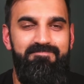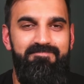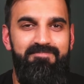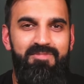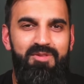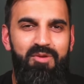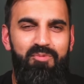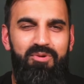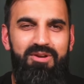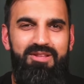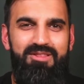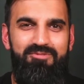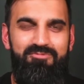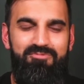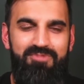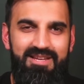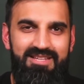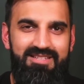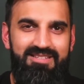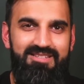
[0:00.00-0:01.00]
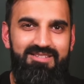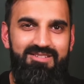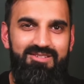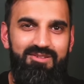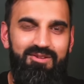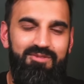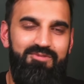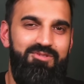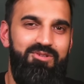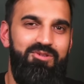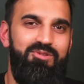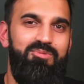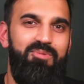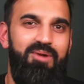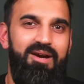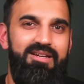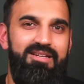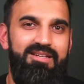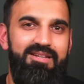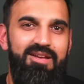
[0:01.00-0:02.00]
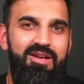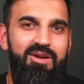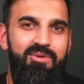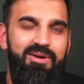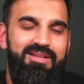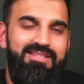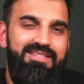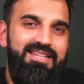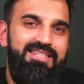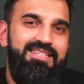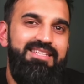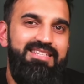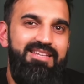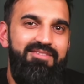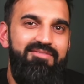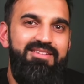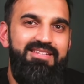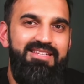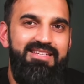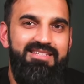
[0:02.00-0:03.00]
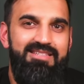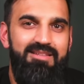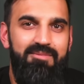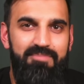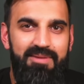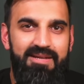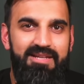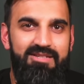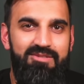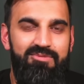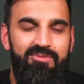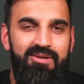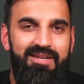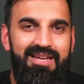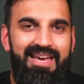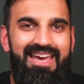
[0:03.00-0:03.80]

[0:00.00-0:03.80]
What are the risks of tooth whitening? Well, sensitivity is the biggest one.